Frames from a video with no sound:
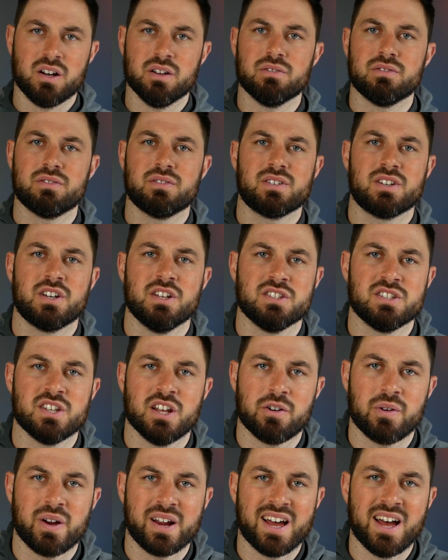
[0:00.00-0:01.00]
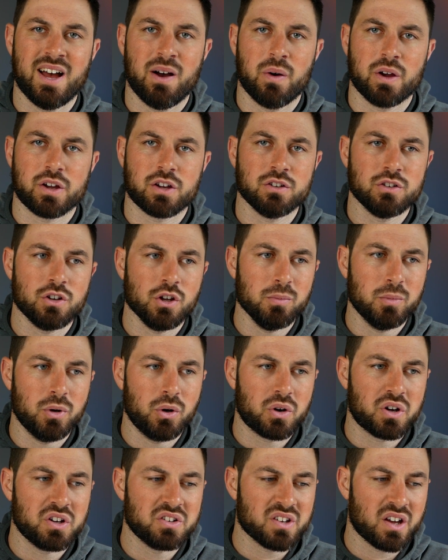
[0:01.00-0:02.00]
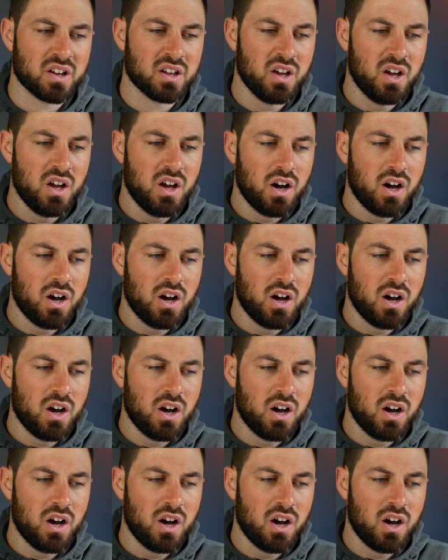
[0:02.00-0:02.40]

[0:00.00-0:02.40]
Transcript: kind of considering how I could do more, because I